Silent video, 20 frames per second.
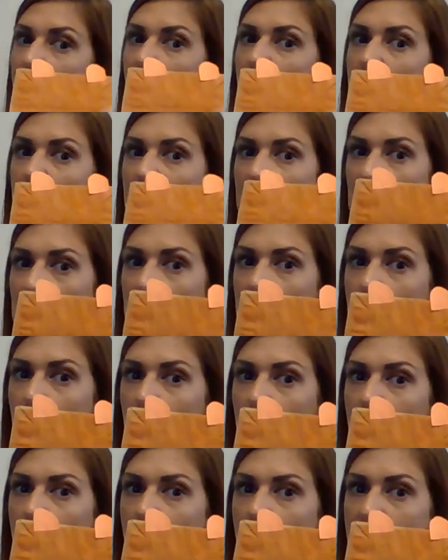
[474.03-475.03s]
So make sure you
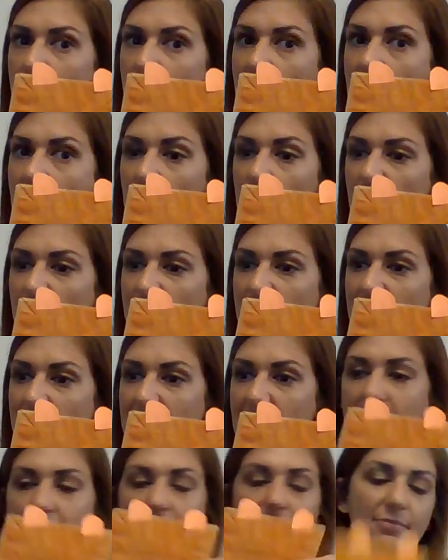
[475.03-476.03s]
glue those down just like
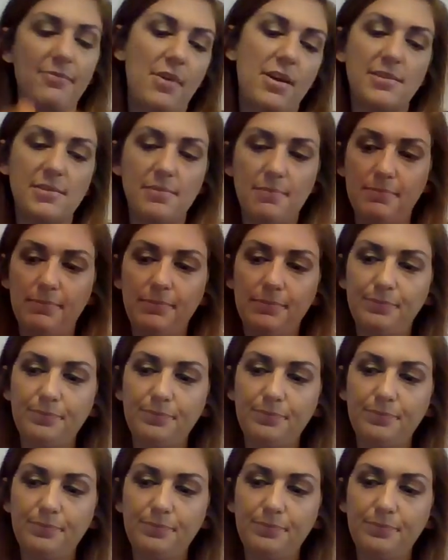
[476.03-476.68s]
that. Awesome.